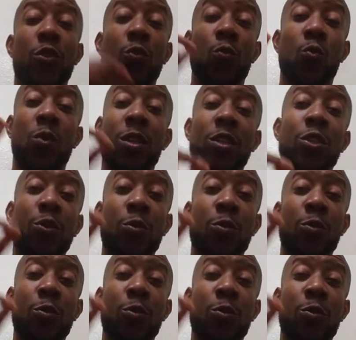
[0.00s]
you want to
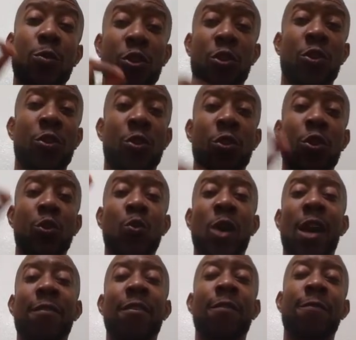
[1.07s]
make sure you
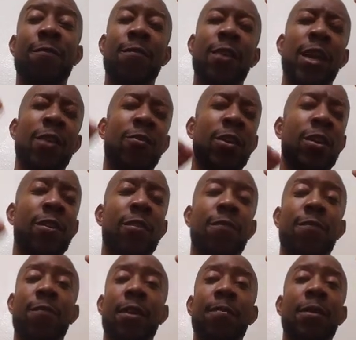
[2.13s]
have a very
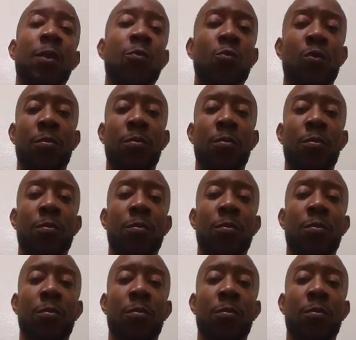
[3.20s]
feminine woman.